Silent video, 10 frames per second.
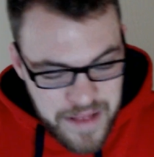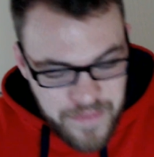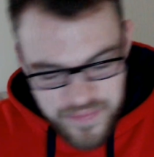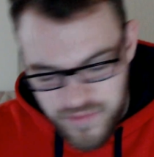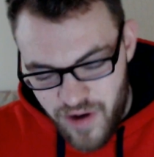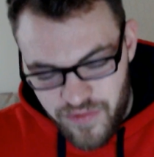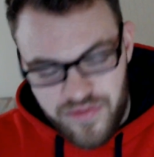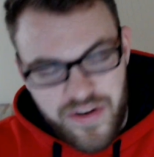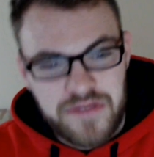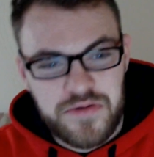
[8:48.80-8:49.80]

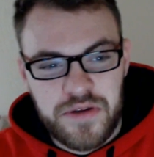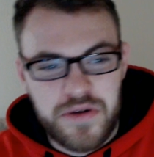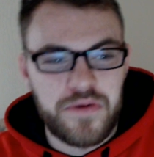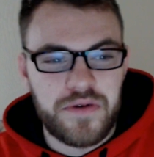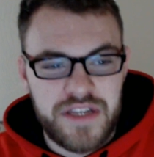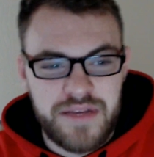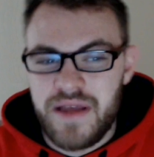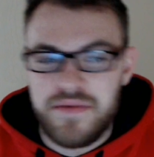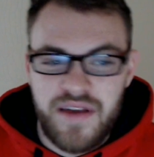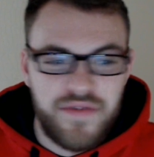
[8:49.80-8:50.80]
Ruffled Feathers, one of the cooler team
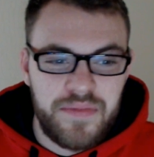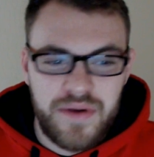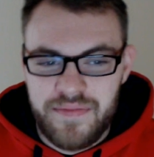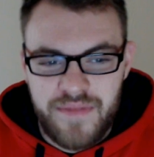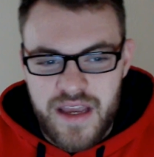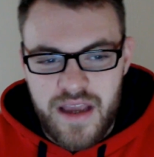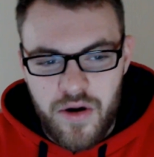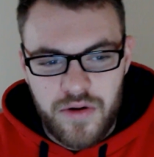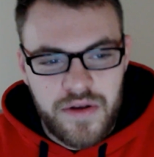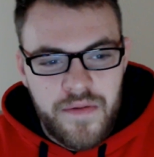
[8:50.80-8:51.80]
names ever. But he
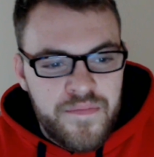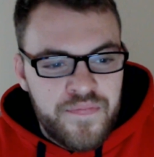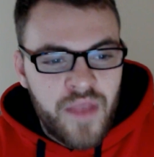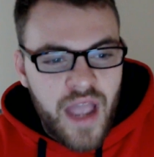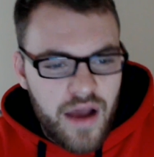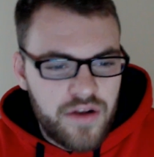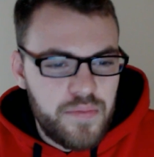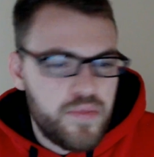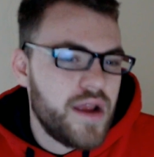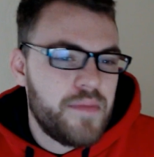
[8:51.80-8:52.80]
goes, how do
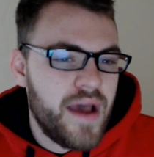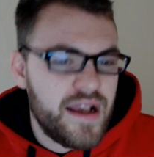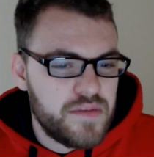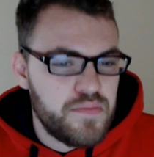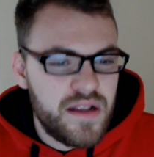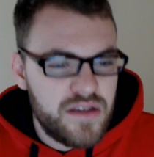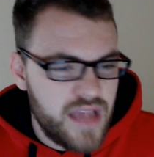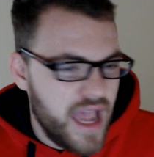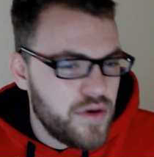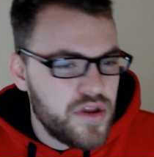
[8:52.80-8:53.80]
you break past
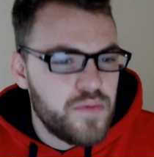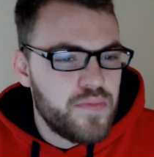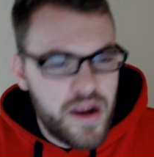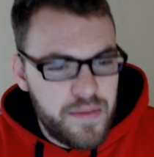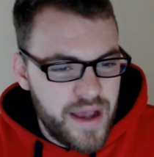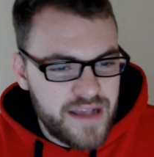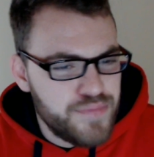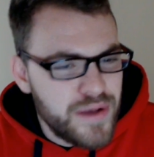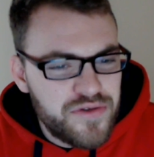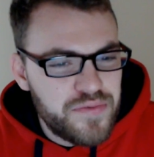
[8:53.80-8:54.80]

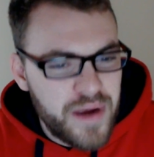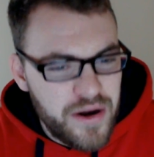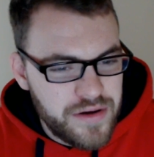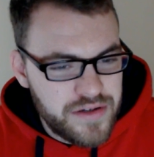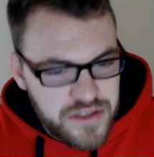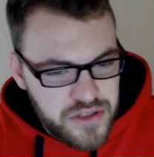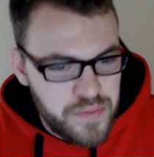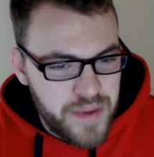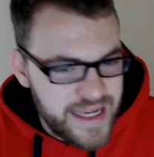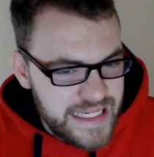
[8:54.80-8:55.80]
mental barriers and
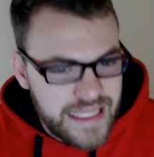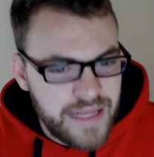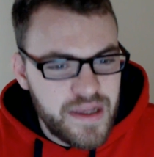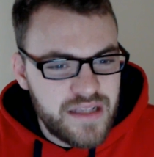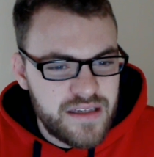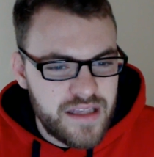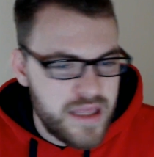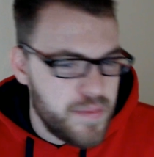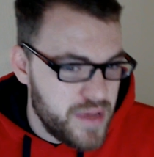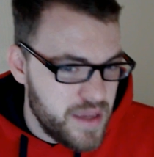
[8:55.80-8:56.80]
surpass limits,
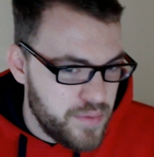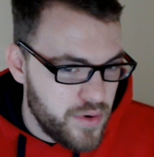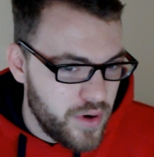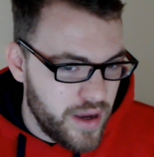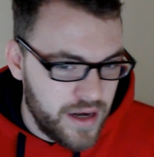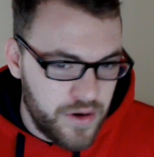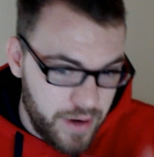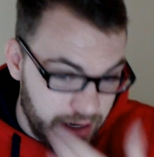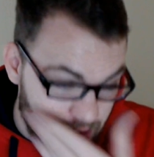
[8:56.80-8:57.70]
the people and critics